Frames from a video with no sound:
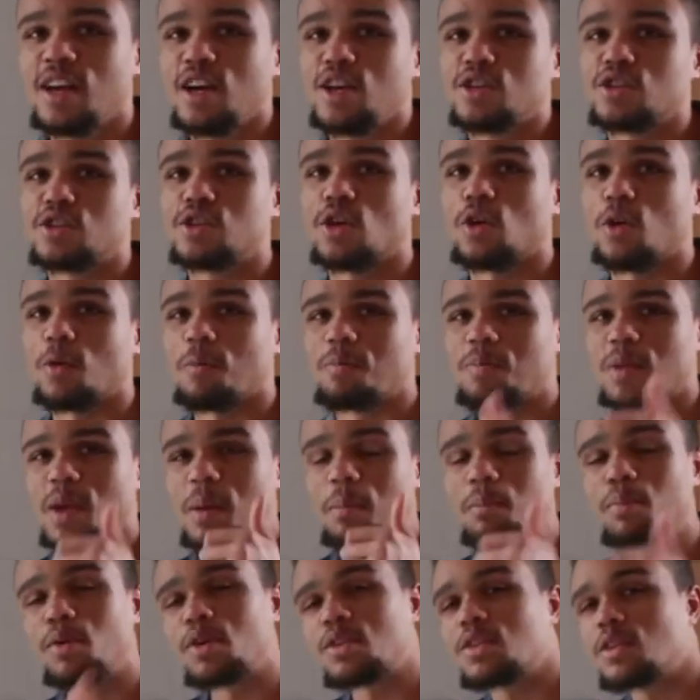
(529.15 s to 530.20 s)
So
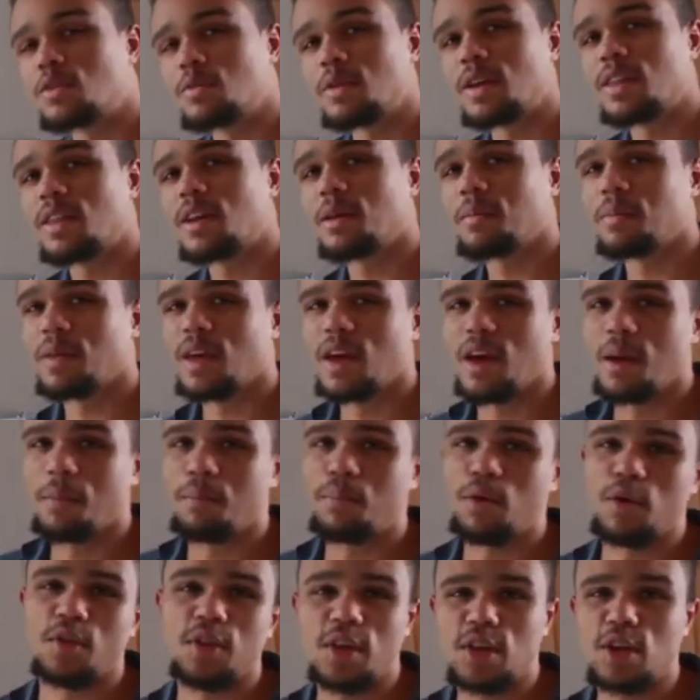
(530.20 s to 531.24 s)
put the rhythm,
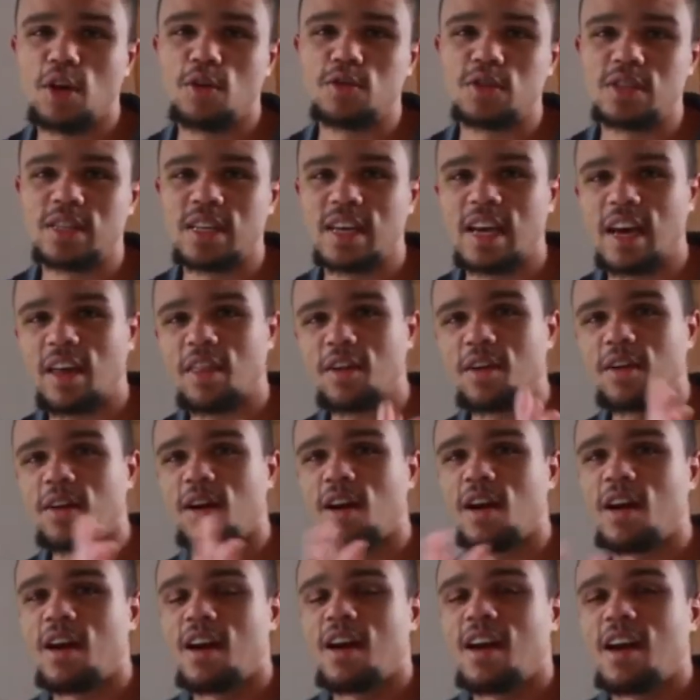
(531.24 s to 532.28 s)
put the notes together,
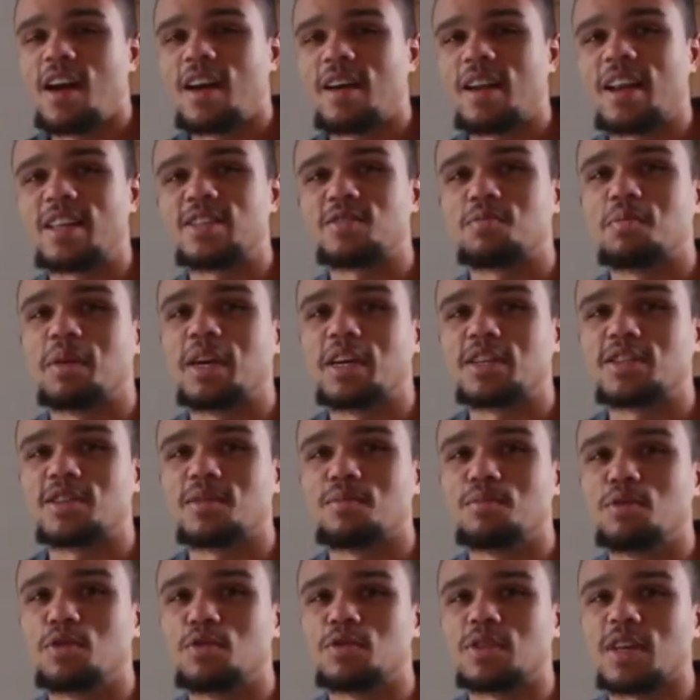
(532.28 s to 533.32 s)
let's make
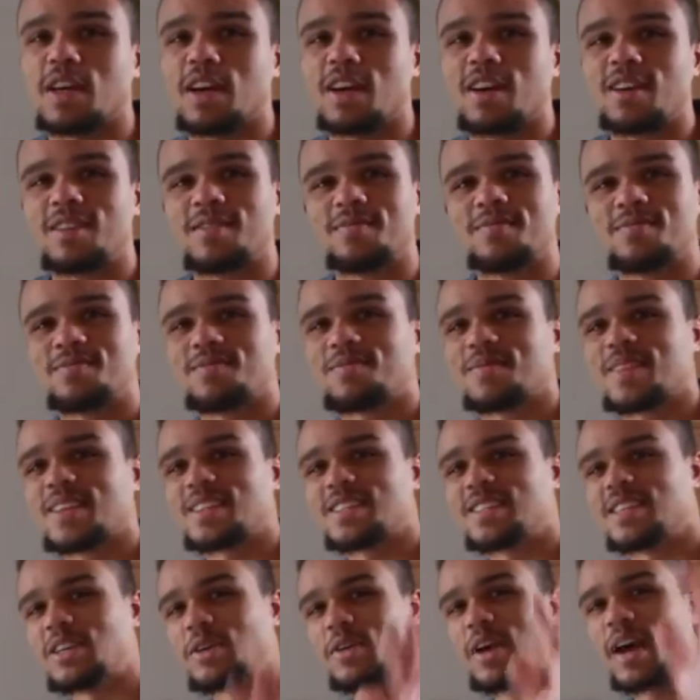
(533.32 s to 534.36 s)
some music.
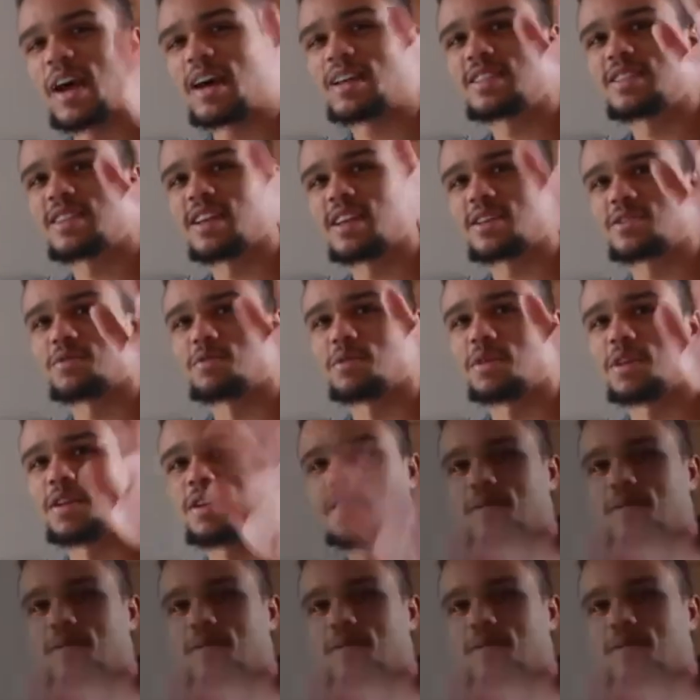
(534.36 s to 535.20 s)
See you guys next week.